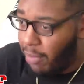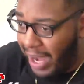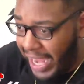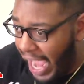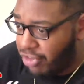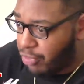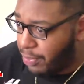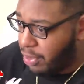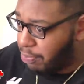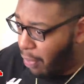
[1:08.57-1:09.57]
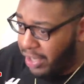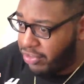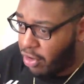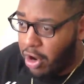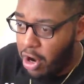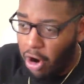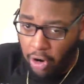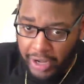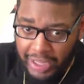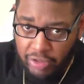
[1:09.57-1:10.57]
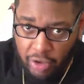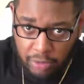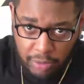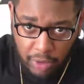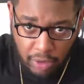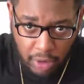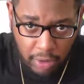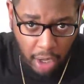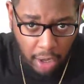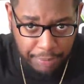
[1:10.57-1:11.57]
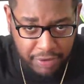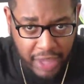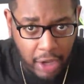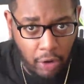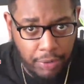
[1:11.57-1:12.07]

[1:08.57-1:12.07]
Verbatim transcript: my attributed points, are into uh, skill.